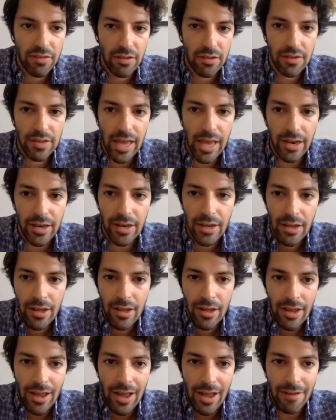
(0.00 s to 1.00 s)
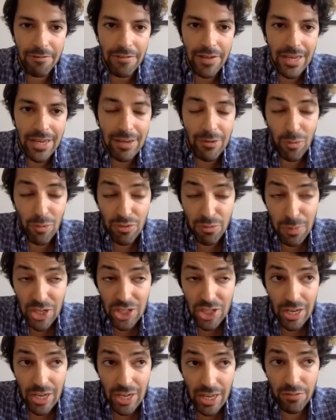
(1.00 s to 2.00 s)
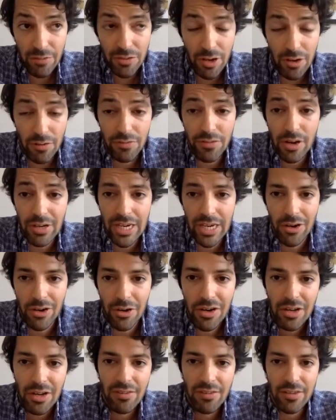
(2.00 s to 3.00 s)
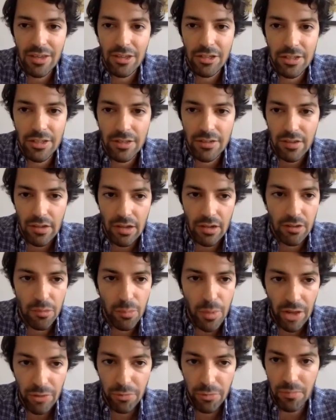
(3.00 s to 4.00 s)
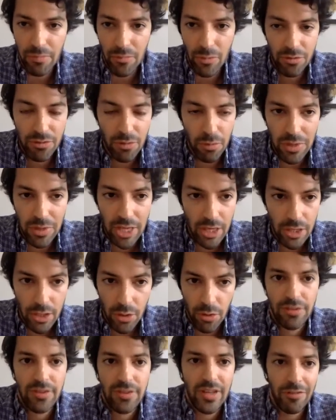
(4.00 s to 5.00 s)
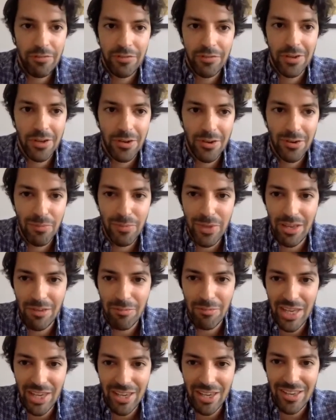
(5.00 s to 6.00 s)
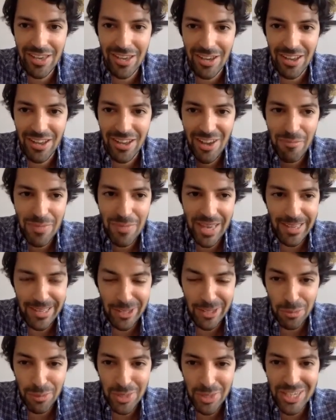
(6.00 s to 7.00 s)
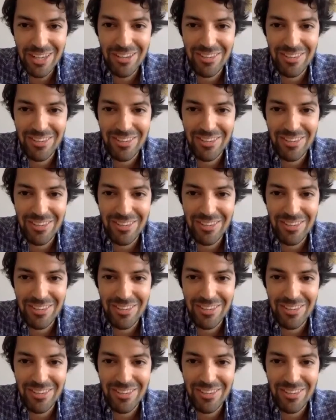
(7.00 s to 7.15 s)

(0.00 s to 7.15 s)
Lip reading: And then I think especially if you're very early stages, it's about also being yourself, being human.